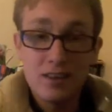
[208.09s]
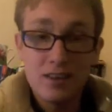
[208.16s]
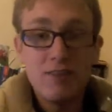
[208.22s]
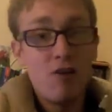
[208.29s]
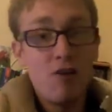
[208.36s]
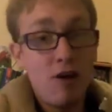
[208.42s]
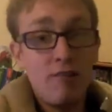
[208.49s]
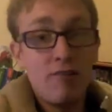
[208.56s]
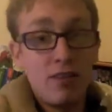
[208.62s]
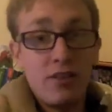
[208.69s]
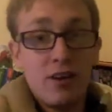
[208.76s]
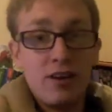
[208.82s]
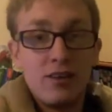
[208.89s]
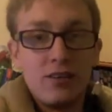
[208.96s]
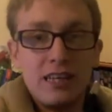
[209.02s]
There are
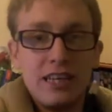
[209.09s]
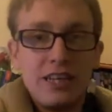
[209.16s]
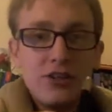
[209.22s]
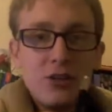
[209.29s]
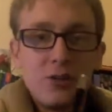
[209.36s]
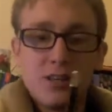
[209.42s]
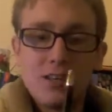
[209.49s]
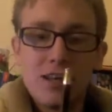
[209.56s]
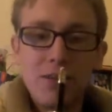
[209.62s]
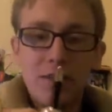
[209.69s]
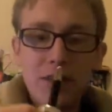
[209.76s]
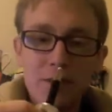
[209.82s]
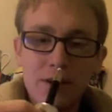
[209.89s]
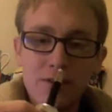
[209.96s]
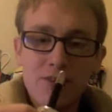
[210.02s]
other e-juices out there,
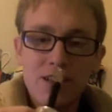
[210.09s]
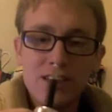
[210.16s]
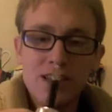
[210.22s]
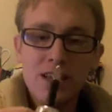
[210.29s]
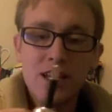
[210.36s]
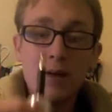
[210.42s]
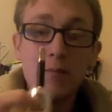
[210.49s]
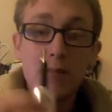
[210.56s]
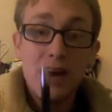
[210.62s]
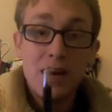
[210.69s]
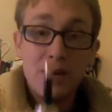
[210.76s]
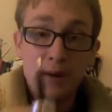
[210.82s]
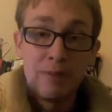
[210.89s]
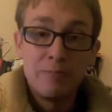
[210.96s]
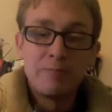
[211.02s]
my friends. But
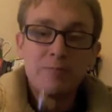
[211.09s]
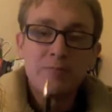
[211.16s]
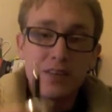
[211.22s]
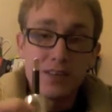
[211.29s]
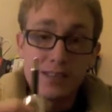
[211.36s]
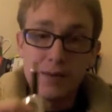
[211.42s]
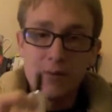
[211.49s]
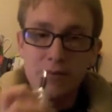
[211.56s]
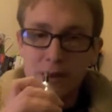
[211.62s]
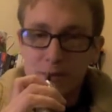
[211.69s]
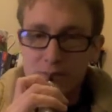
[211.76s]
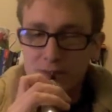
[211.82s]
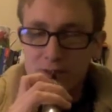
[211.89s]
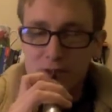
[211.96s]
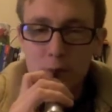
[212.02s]
anyway, see how it vapes
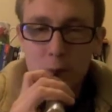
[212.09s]
first.